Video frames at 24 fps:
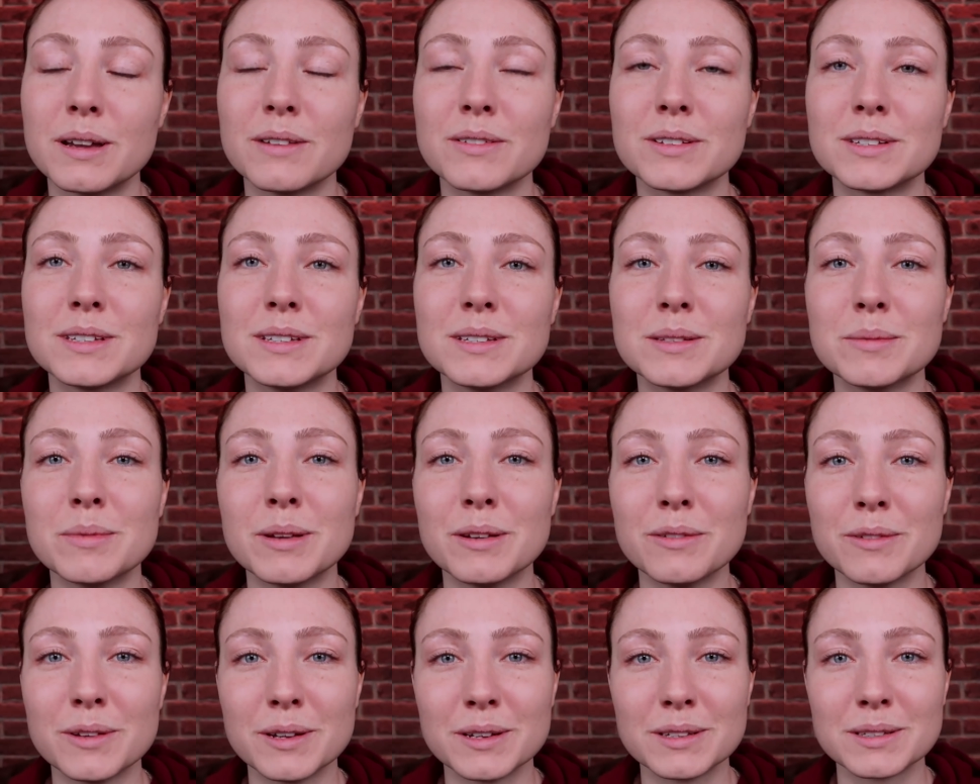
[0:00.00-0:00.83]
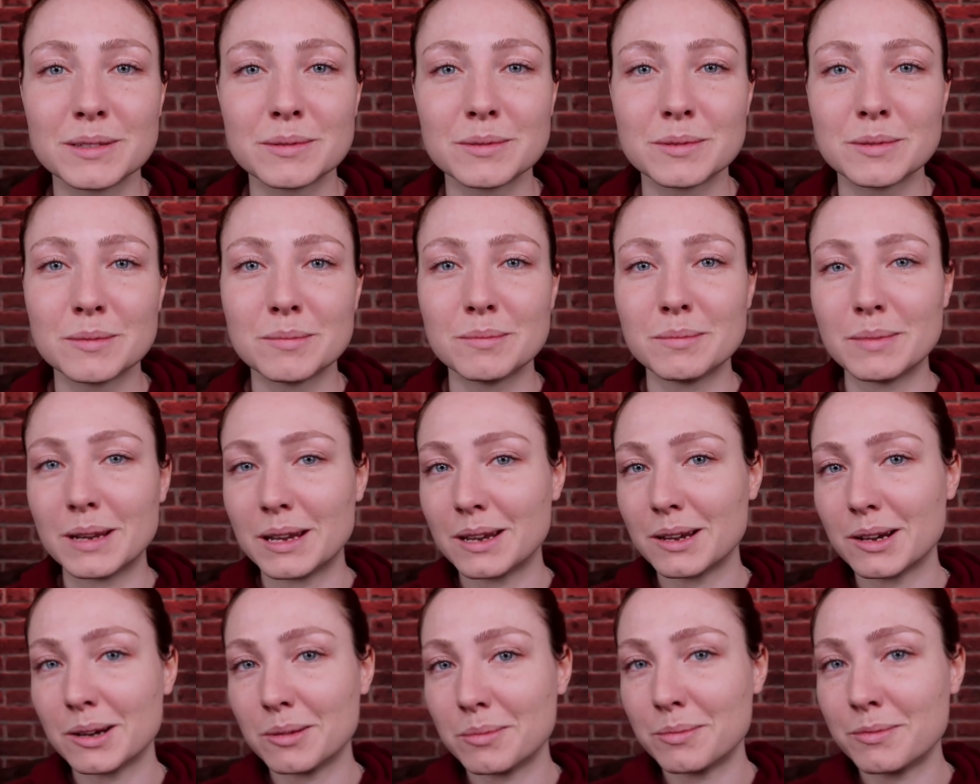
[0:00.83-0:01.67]
ever since my first
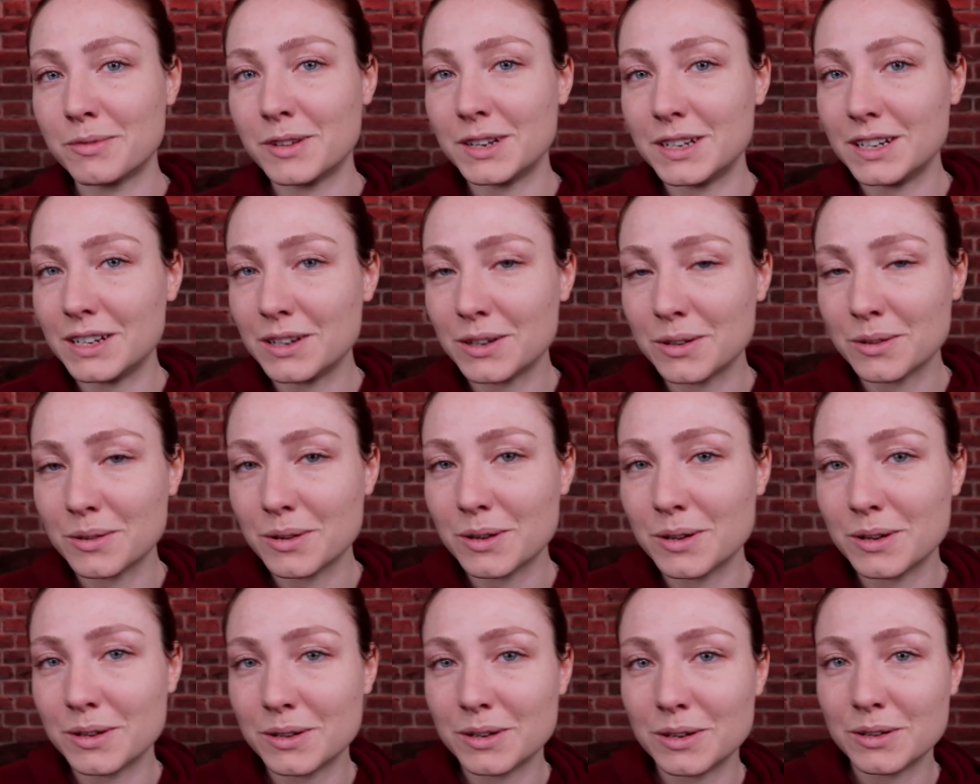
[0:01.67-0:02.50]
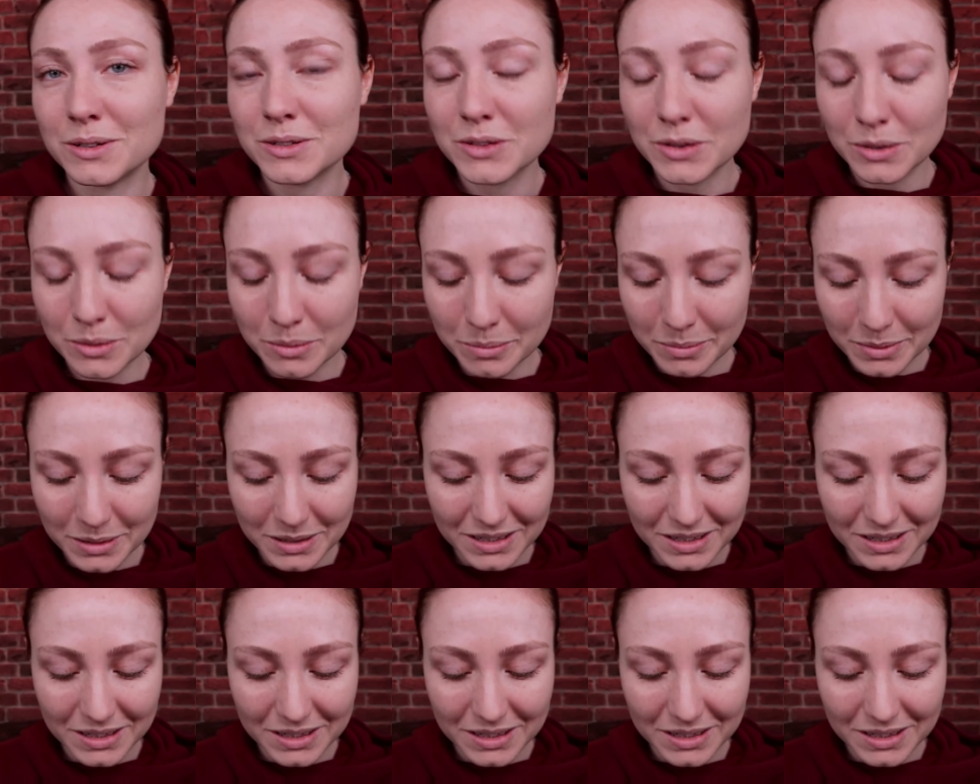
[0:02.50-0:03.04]
makeup video on YouTube.